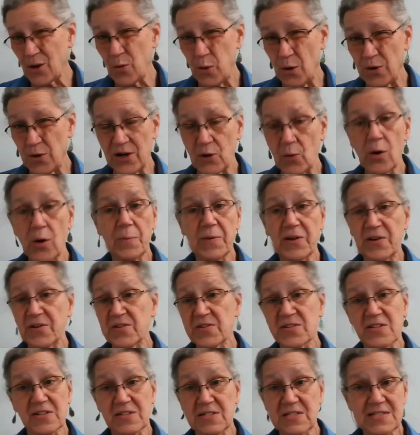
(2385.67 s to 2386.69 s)
quote unquote,
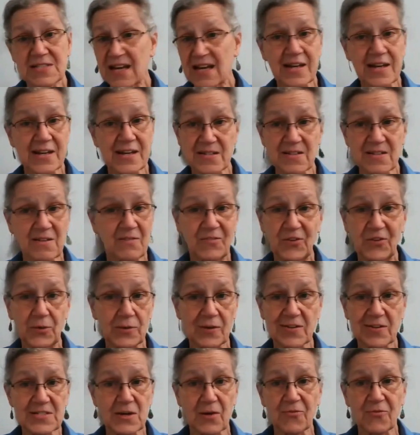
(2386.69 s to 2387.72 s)
because the setting isn't
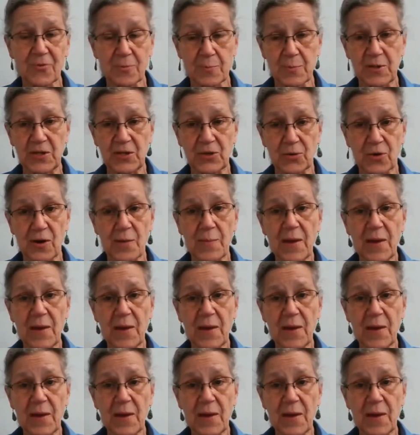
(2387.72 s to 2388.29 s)
feeling so familiar.